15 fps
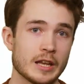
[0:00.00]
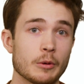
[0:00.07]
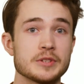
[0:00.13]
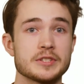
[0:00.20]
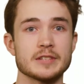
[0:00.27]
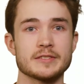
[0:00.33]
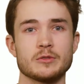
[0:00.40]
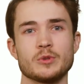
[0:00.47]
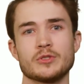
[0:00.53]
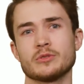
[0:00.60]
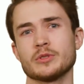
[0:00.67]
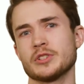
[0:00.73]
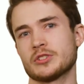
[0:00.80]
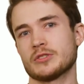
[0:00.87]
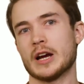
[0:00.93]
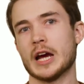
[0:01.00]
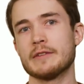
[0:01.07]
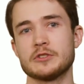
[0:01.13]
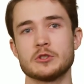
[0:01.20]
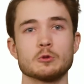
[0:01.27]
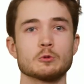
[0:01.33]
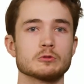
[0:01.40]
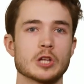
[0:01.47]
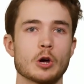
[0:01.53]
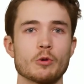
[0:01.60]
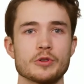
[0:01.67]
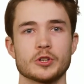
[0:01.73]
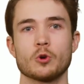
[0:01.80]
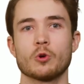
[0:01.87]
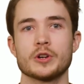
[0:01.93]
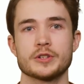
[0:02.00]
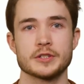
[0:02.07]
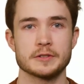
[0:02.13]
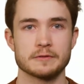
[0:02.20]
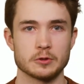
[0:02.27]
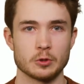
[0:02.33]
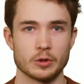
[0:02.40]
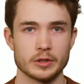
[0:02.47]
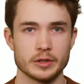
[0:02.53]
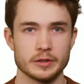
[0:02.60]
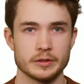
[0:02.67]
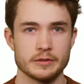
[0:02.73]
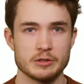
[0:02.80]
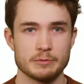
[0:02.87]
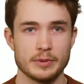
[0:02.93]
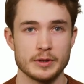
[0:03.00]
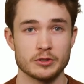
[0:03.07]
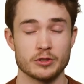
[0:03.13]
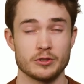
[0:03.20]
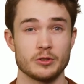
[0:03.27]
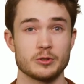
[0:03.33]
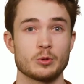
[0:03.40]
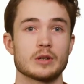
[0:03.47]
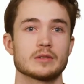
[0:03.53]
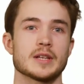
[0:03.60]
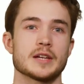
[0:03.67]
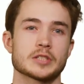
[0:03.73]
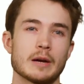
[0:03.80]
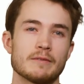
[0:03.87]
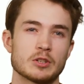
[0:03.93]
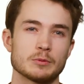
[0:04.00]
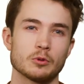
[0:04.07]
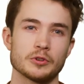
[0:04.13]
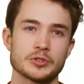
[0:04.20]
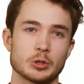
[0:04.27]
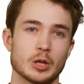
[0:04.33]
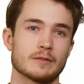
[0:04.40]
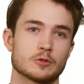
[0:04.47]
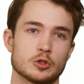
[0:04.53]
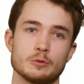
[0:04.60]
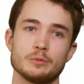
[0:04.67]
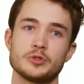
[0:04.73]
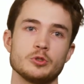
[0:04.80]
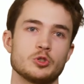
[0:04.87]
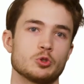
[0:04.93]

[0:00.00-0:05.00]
Now, in CS50, we really strive to lower the course's floor make sure those who are less comfortable still have room to